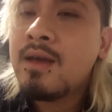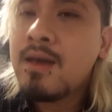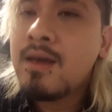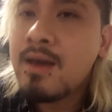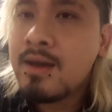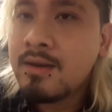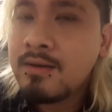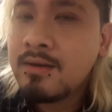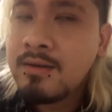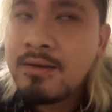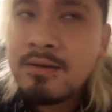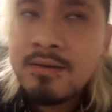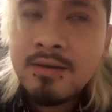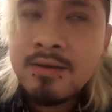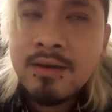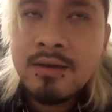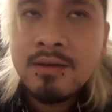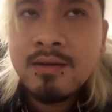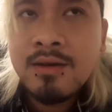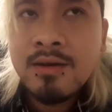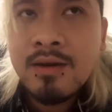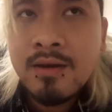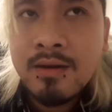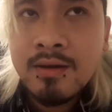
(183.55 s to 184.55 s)

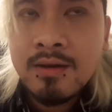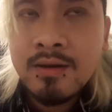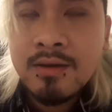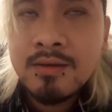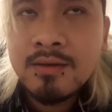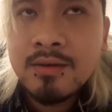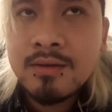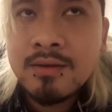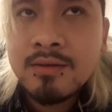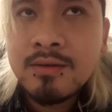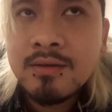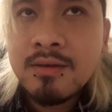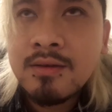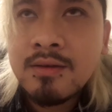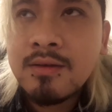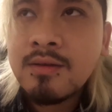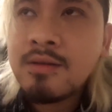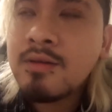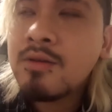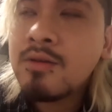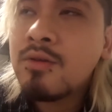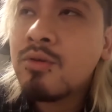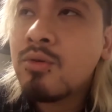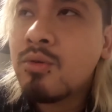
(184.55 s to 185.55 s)
antipsychotics
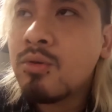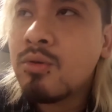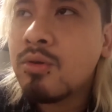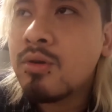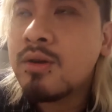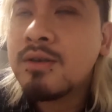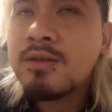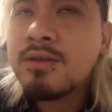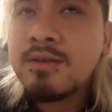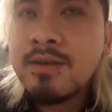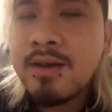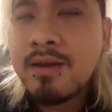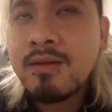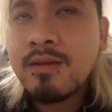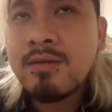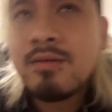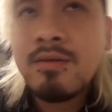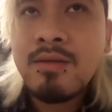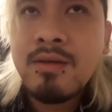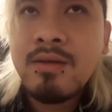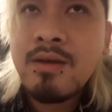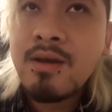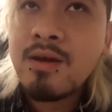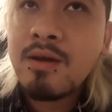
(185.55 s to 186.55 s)
or
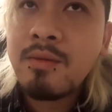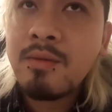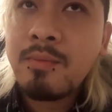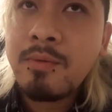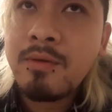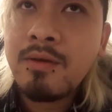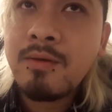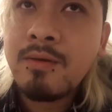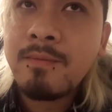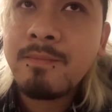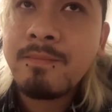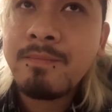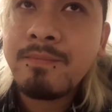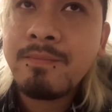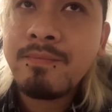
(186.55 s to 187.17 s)
psychotherapy.